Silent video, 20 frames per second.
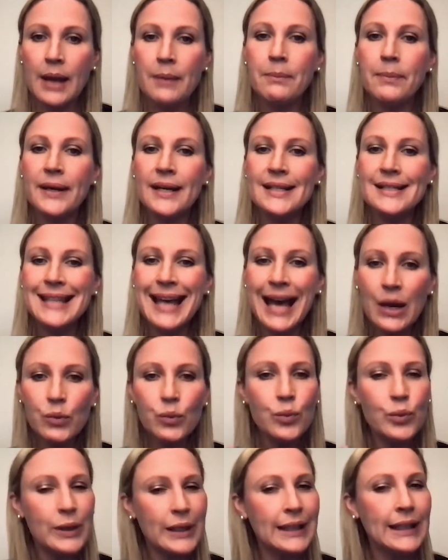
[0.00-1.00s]
But is that
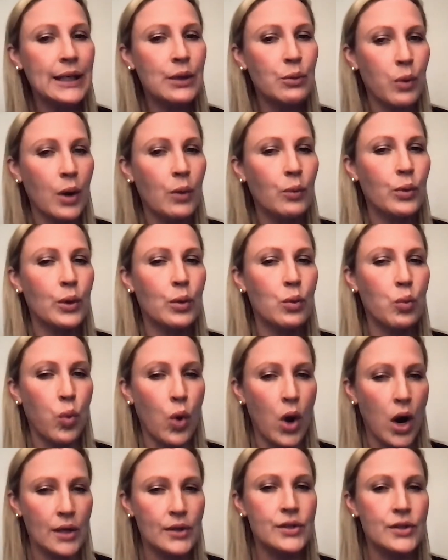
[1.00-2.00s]
really what we
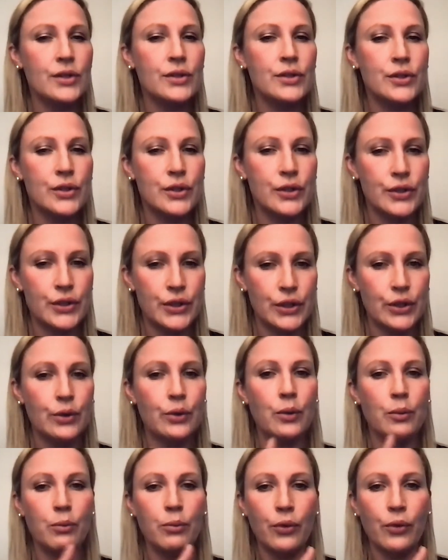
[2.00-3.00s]
want to
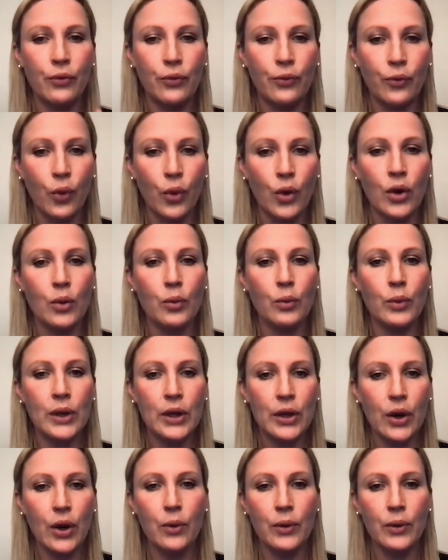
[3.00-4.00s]
do before we
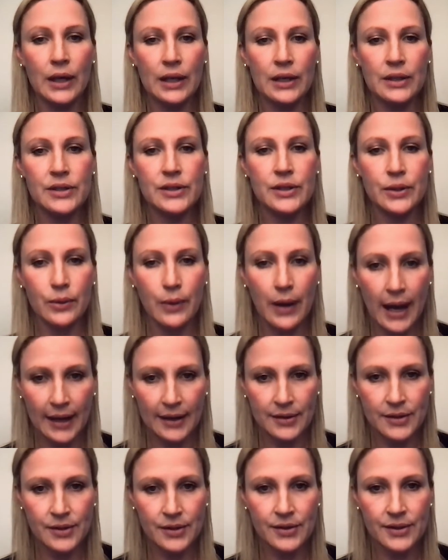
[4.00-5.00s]
go into
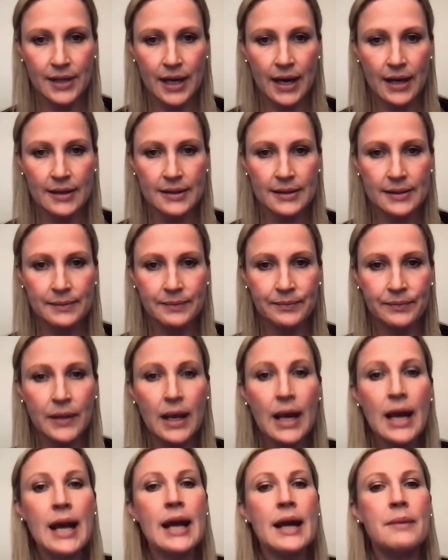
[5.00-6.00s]
exercise?
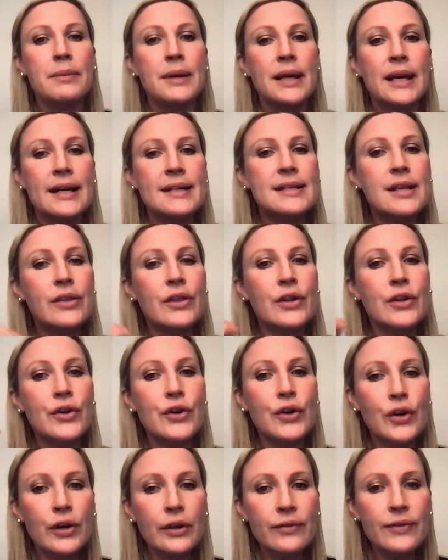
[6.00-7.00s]
Because the
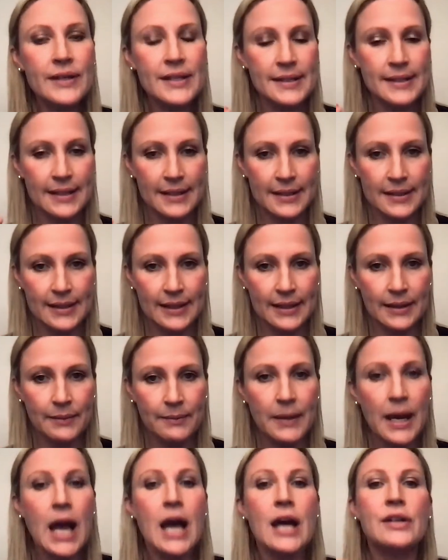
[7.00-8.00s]
nervous
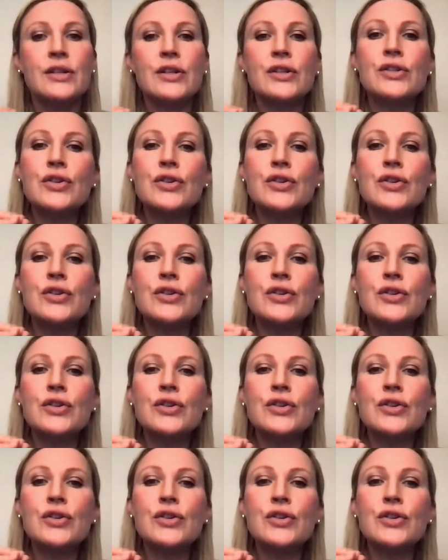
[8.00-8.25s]
system does